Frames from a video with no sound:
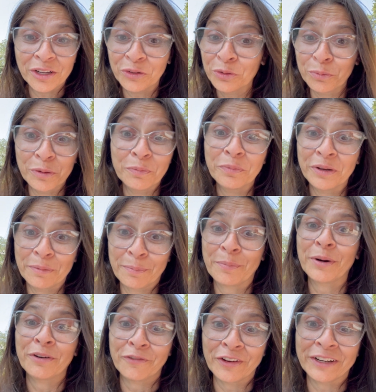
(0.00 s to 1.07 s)
You will be in
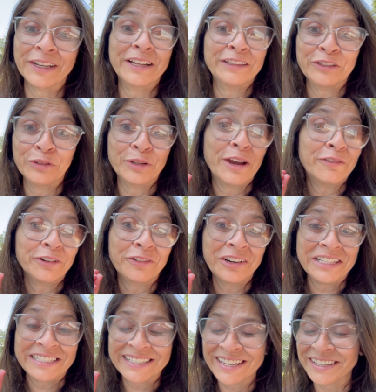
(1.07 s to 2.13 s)
perfect health. You'd have a
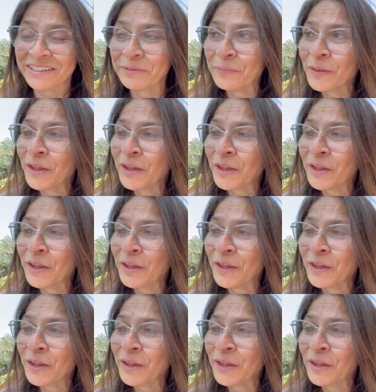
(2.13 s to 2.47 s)
great skin.